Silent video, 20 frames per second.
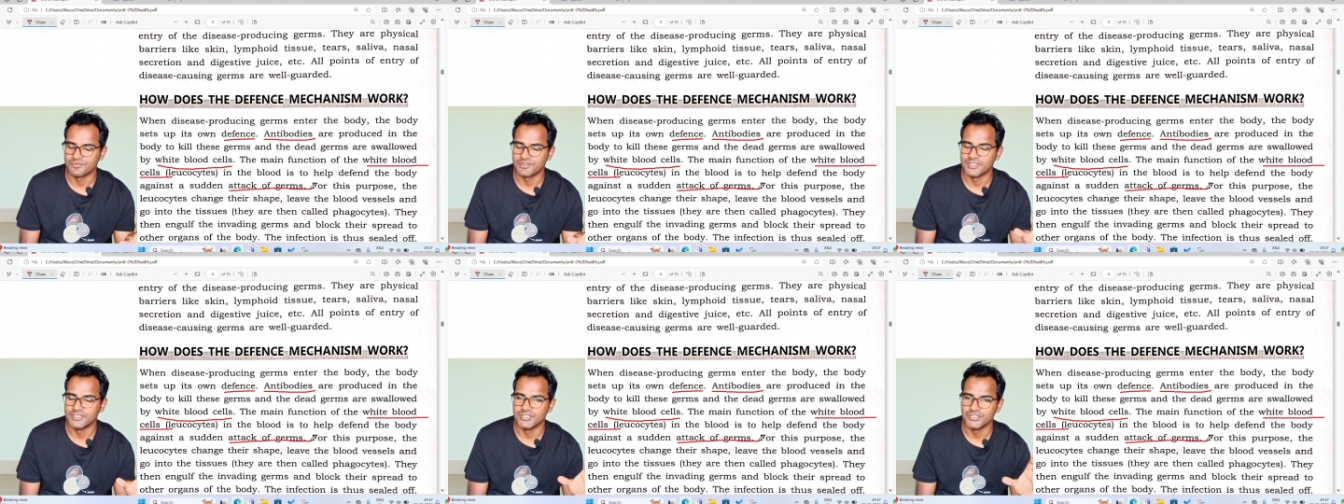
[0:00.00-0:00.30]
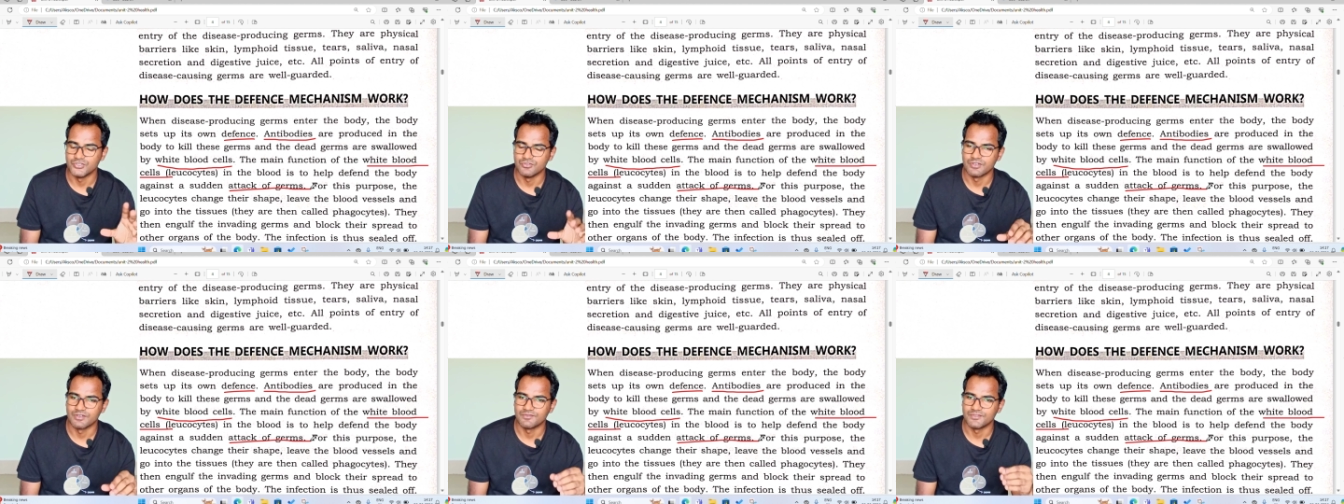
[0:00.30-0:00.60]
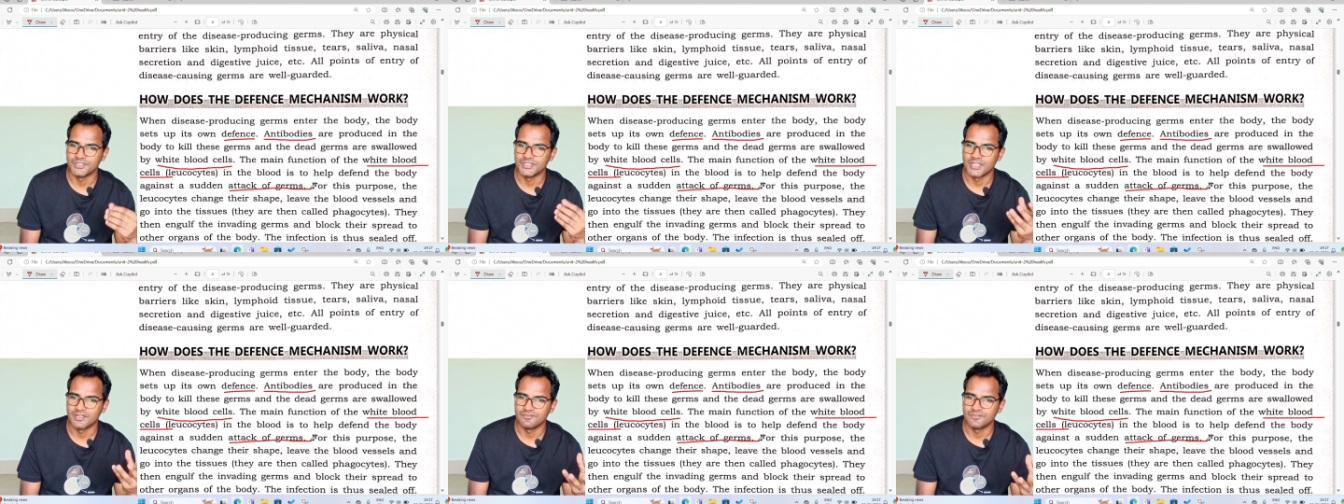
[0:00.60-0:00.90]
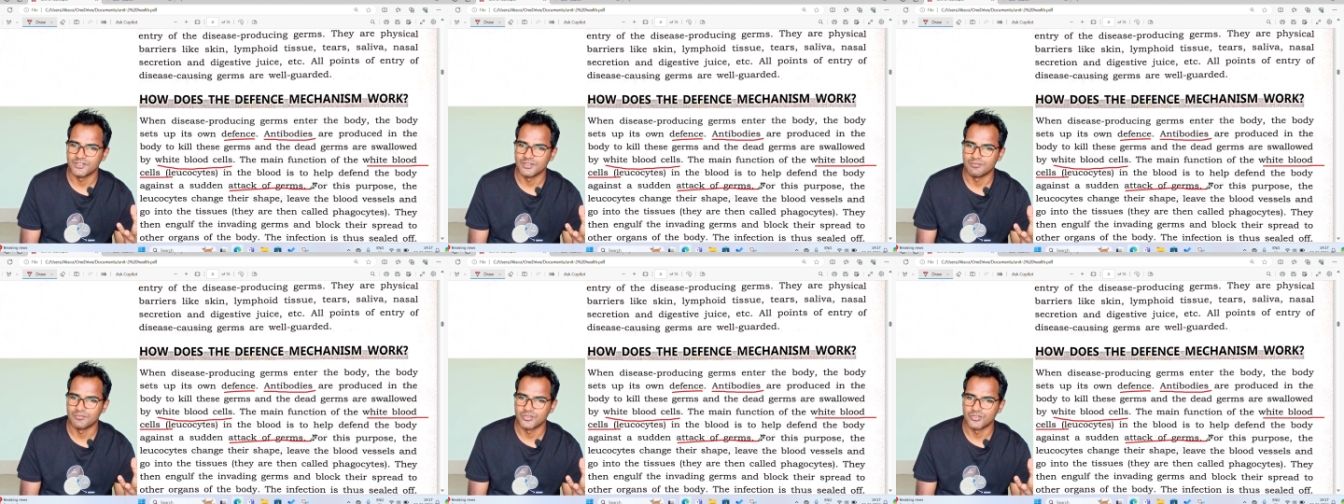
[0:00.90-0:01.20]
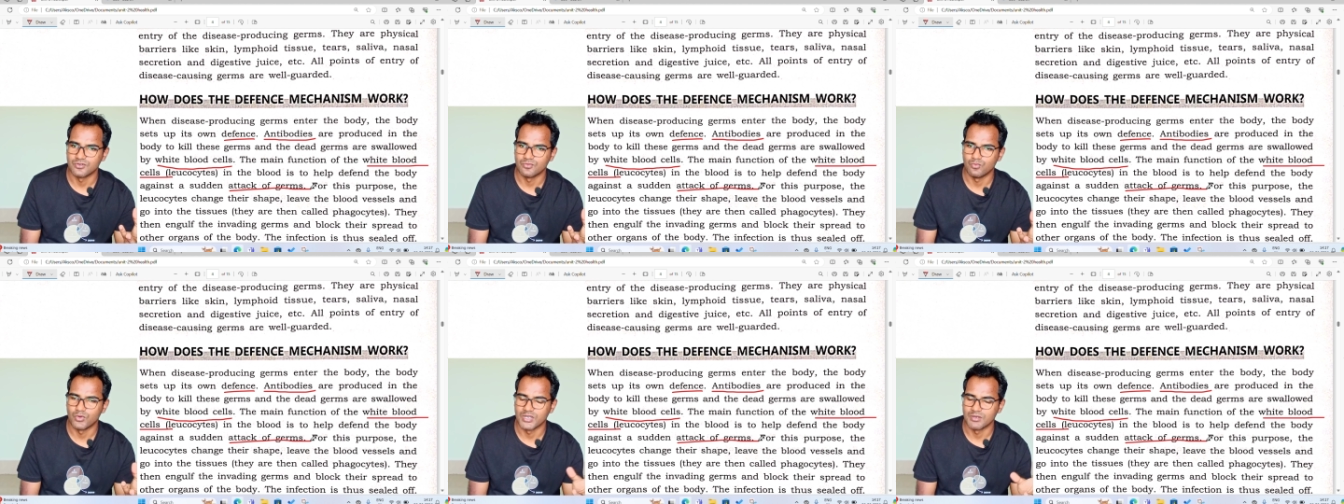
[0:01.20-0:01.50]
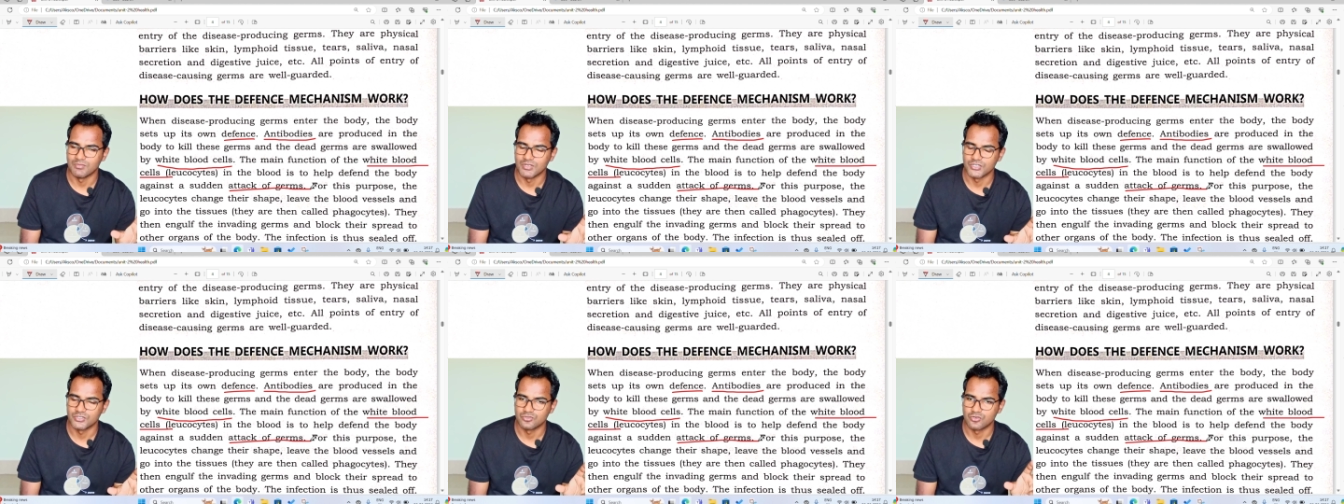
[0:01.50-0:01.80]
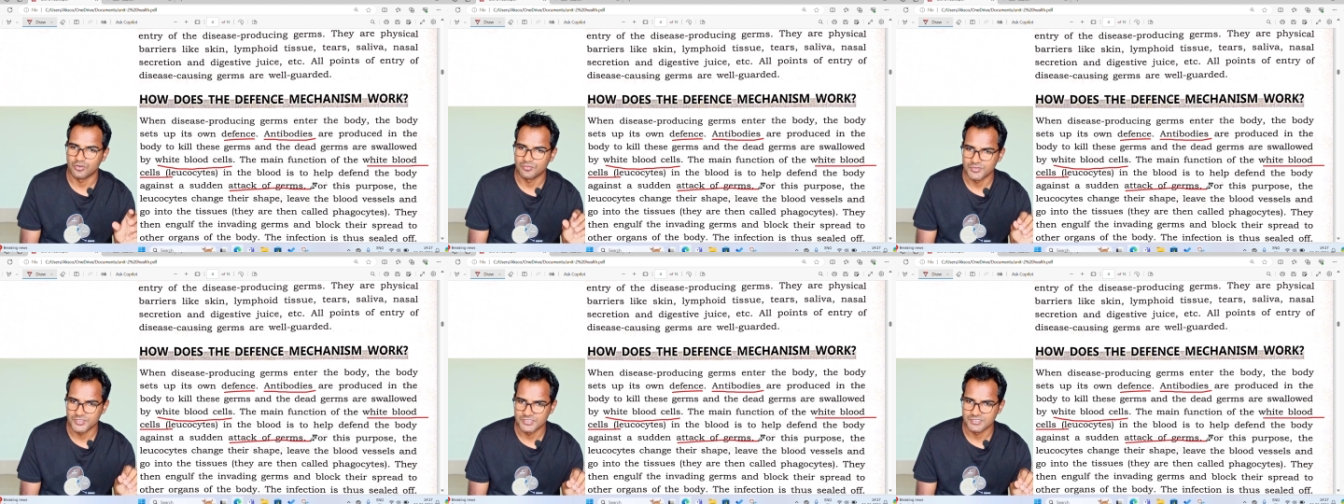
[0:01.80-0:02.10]
whether you have enough number of white blood
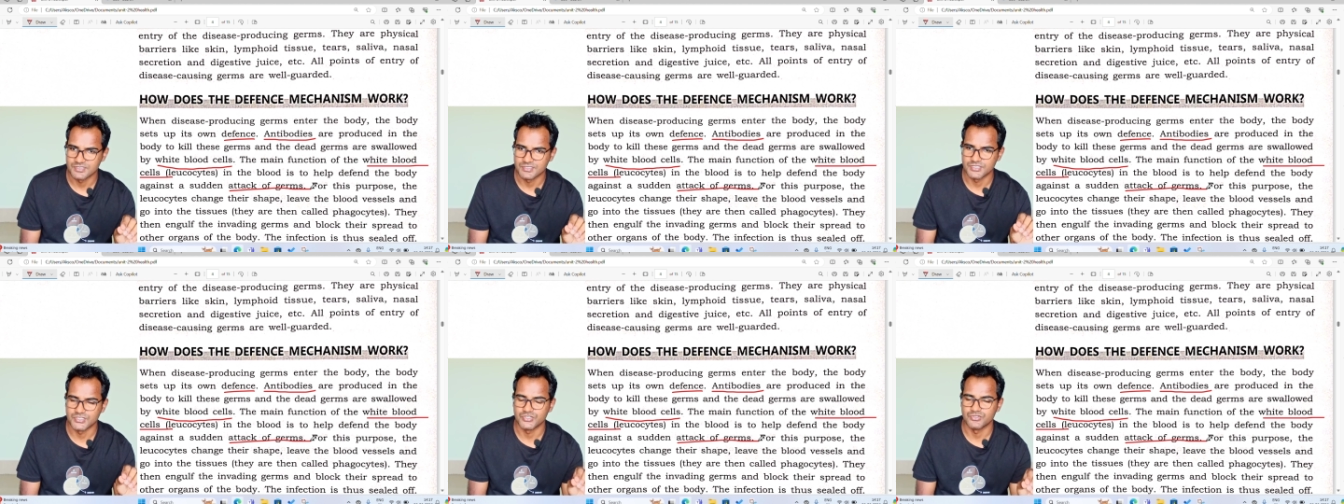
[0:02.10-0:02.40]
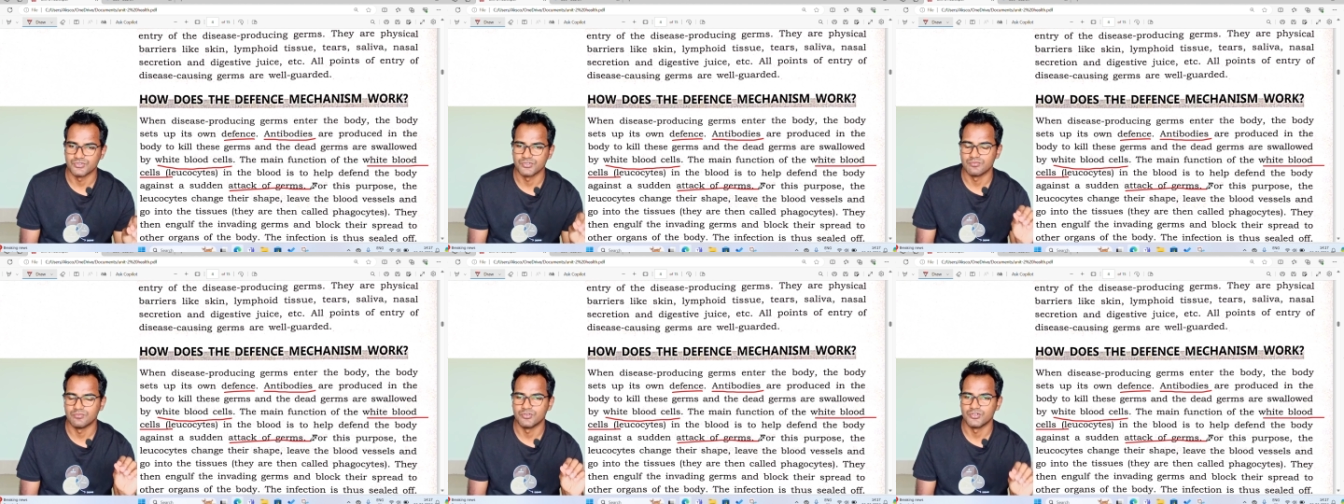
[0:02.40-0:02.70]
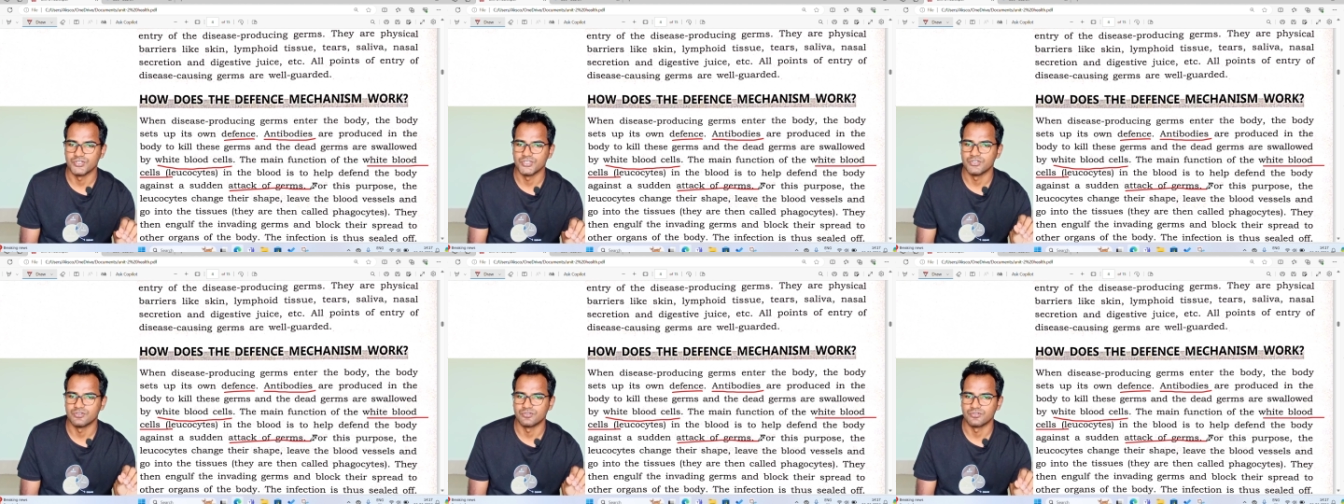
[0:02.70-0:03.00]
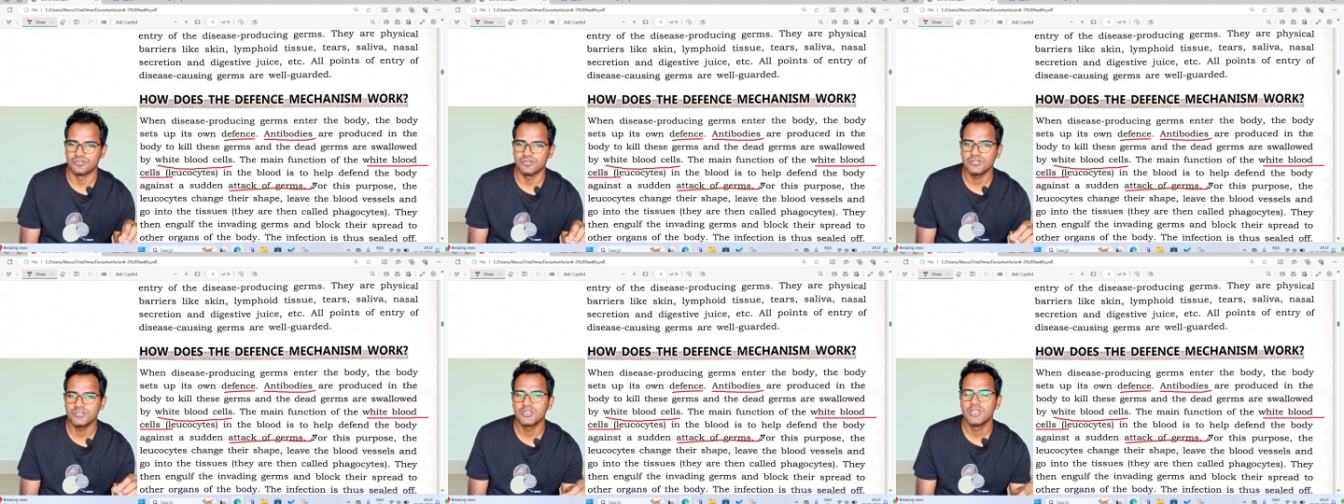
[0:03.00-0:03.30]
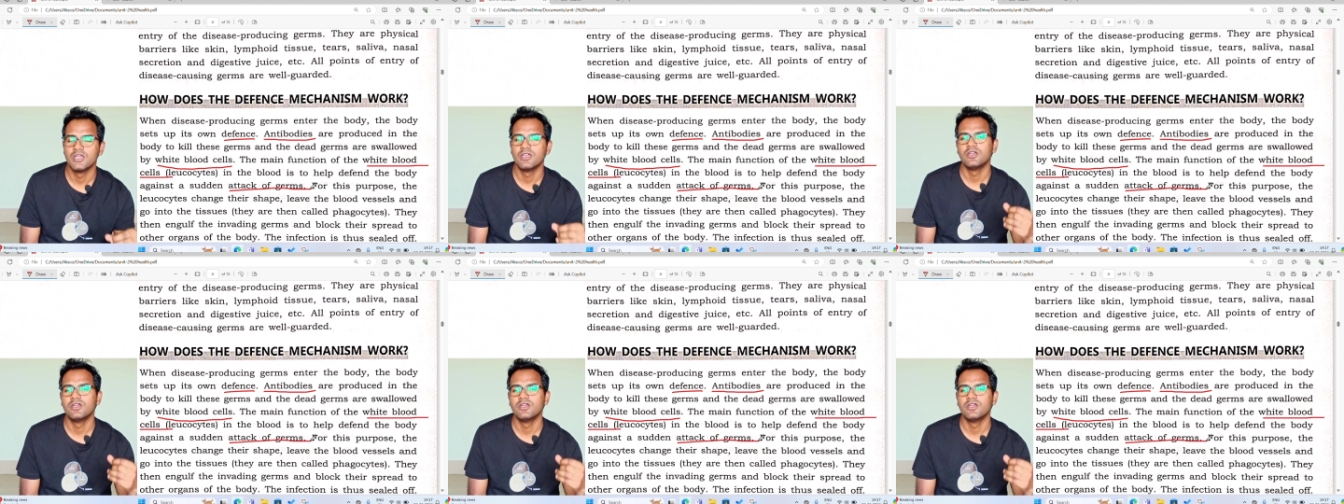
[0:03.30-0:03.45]
corpuscles into your body or not.